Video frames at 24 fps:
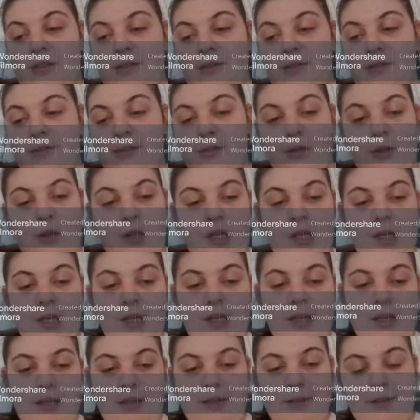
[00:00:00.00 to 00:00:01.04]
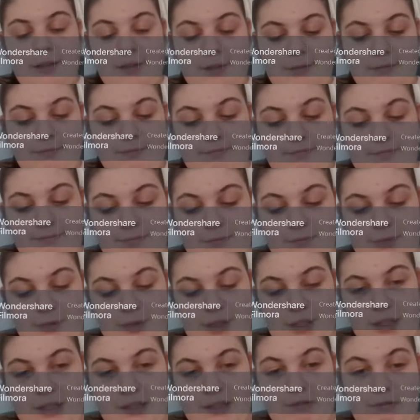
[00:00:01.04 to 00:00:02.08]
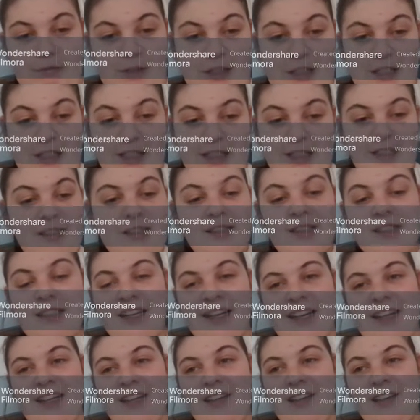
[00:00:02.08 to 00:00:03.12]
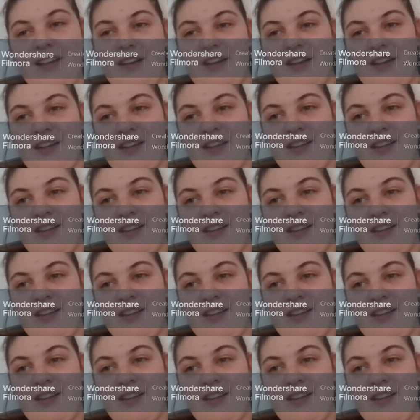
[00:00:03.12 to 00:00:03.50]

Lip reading: for the year, which is really exciting.